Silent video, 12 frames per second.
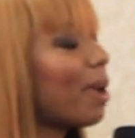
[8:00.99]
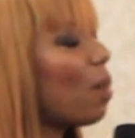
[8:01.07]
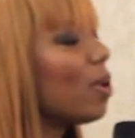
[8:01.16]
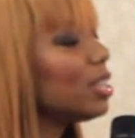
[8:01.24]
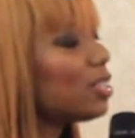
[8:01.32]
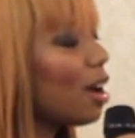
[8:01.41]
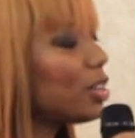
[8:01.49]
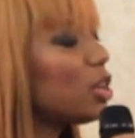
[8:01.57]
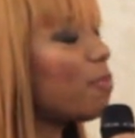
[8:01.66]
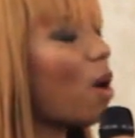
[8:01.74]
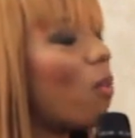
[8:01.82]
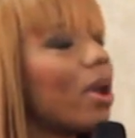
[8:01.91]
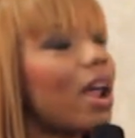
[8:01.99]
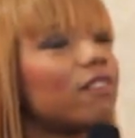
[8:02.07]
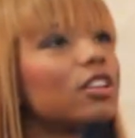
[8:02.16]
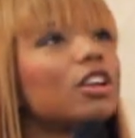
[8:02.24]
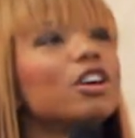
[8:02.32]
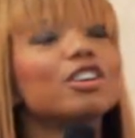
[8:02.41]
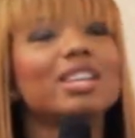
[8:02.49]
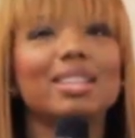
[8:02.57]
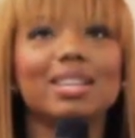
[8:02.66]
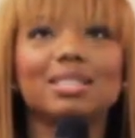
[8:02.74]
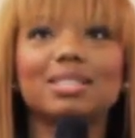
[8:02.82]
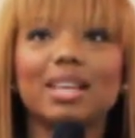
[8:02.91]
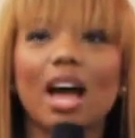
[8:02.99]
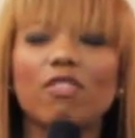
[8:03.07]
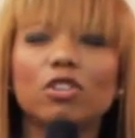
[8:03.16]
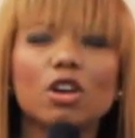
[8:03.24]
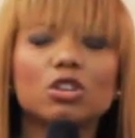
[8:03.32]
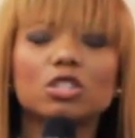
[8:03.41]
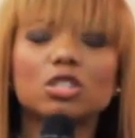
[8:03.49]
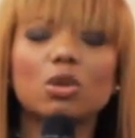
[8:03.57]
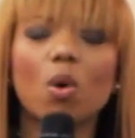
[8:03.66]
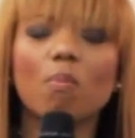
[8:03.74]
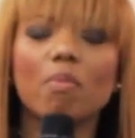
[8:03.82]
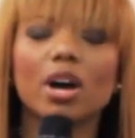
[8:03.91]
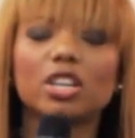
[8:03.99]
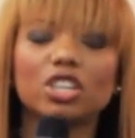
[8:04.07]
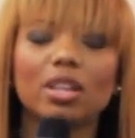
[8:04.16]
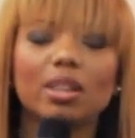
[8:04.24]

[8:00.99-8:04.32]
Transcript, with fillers: But I want to talk to you about what I've learned in this thing. I've learned so much.